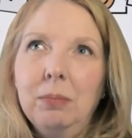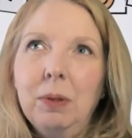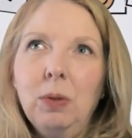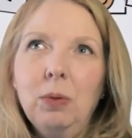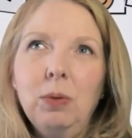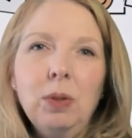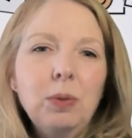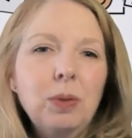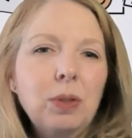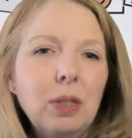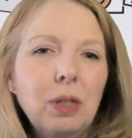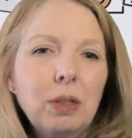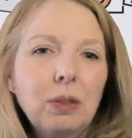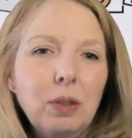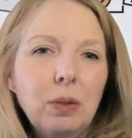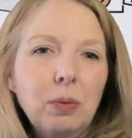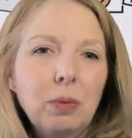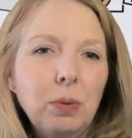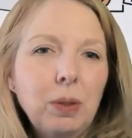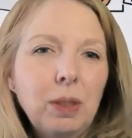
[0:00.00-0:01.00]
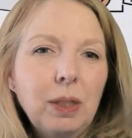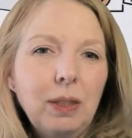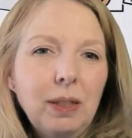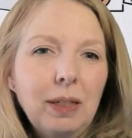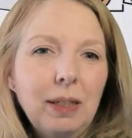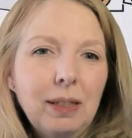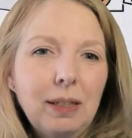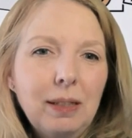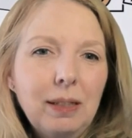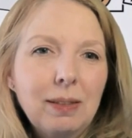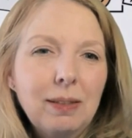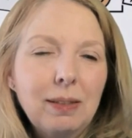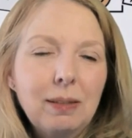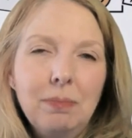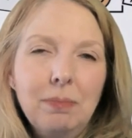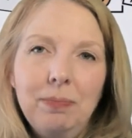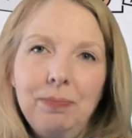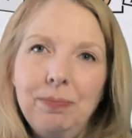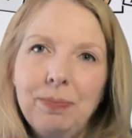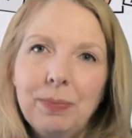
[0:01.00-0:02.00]
You do start to
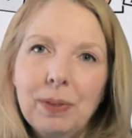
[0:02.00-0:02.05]
realize